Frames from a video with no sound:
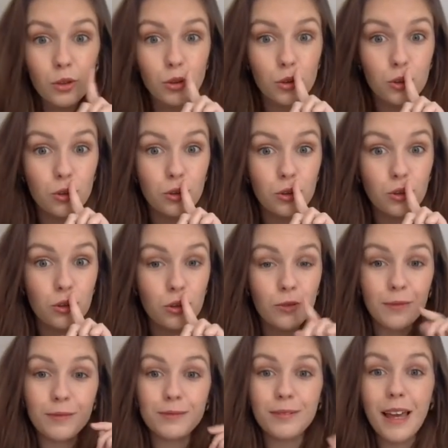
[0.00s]
Shh.
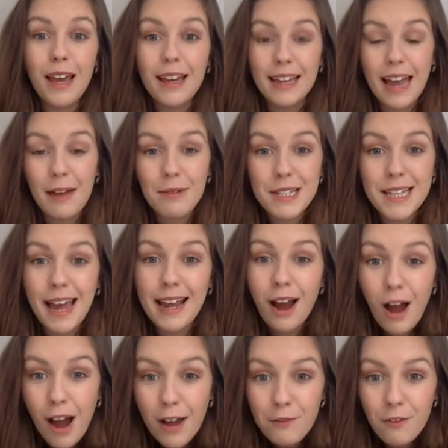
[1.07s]
Can we say,
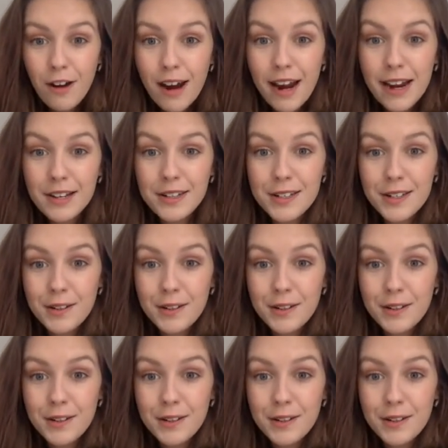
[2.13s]
hi Fred?